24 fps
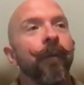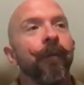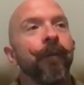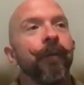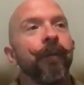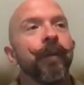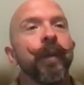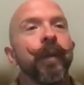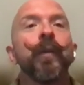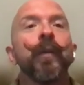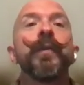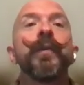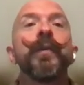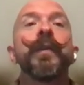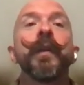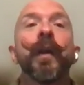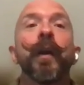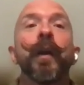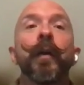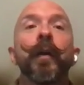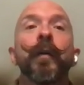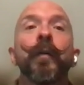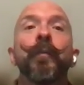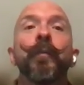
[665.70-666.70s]
using
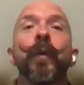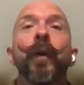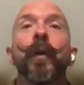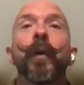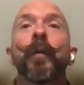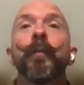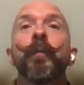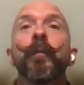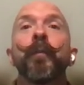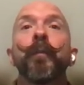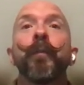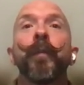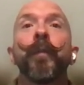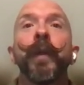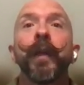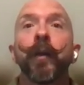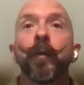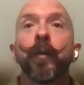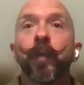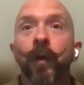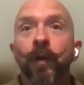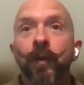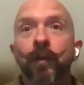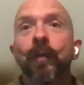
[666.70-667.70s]
our
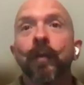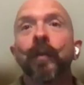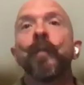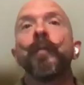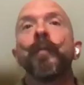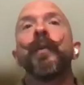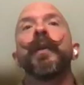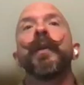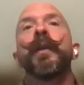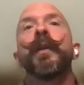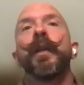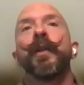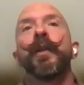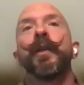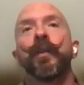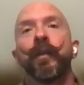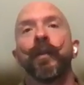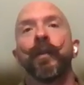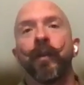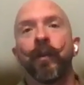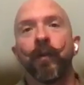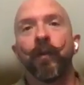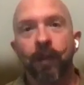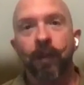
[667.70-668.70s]
interpersonal
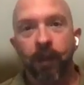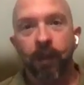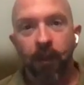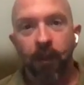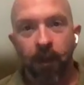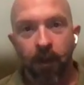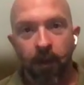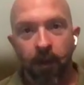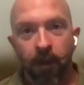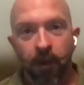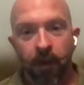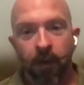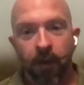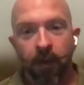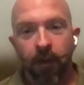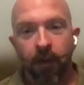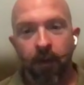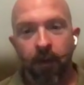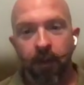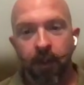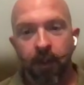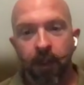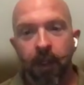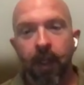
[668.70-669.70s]
communication, using our
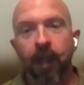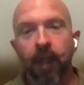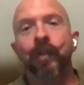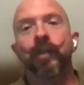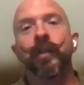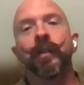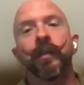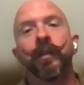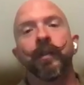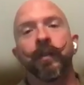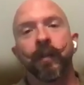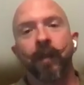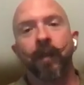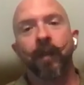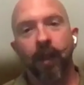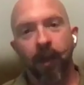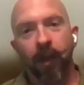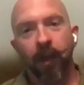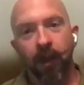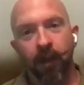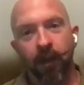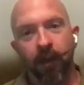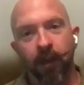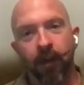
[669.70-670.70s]
connections
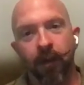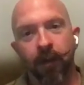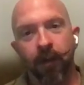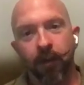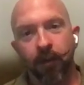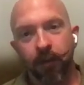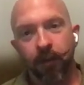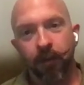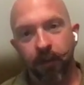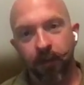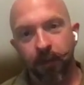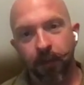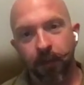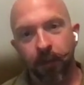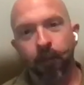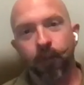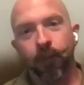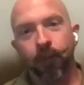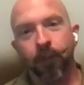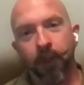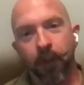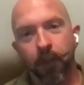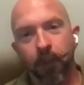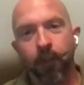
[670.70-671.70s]
and
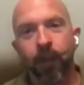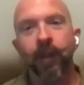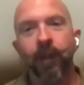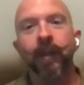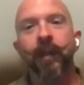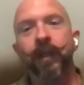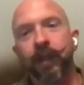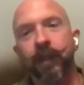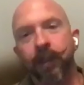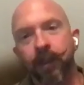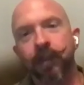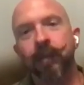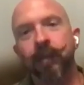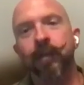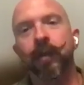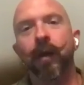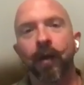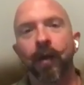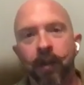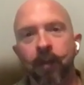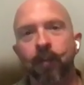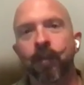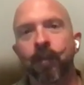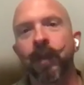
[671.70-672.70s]
ability to
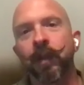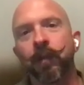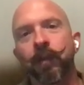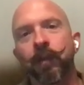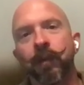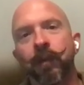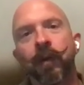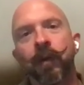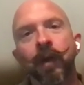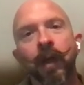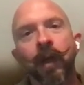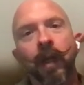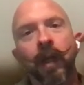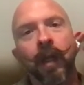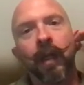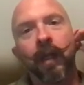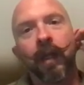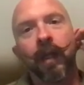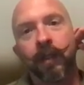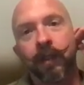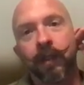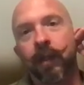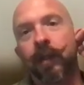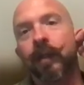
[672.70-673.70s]
talk to people
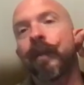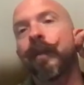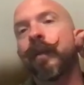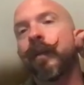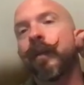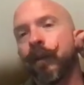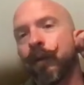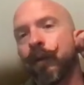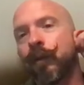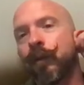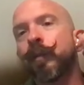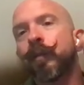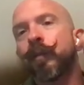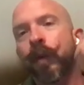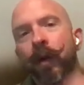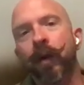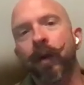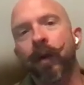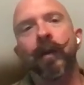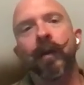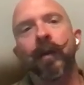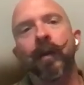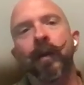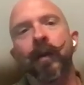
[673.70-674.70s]
is a huge
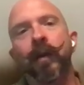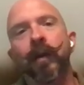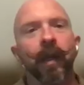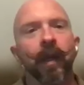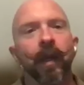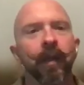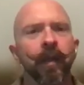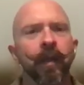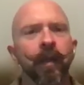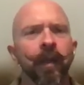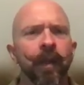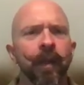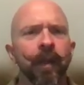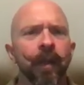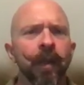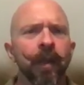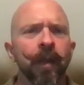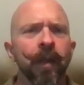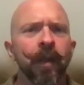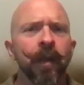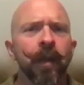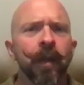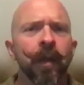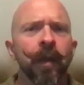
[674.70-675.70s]
part of that, I think.
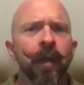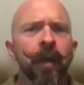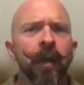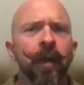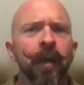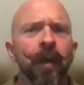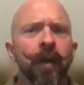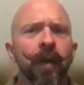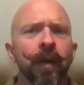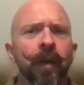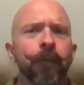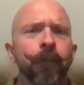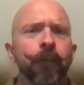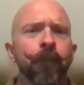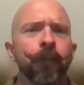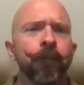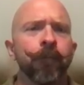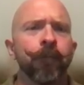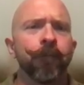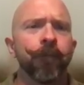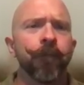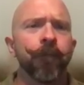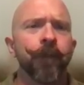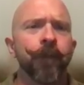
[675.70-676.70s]

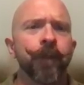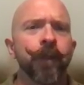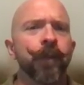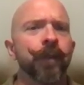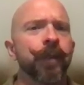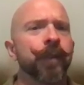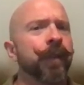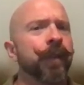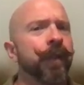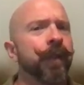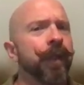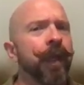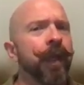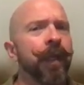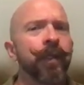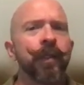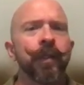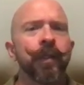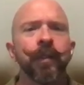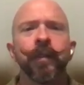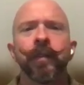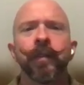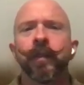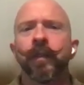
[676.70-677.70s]
So it's
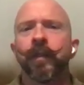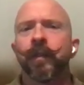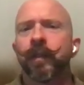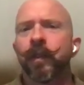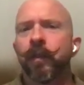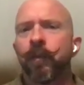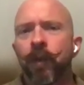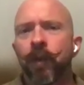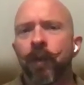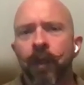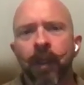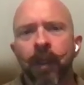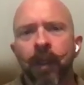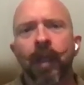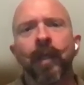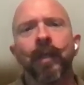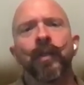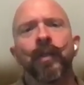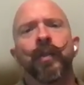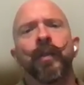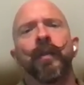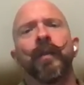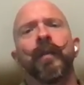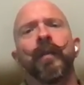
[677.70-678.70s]
connections, it's
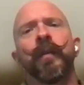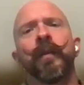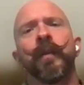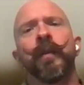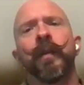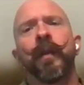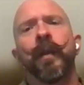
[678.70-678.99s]
communication,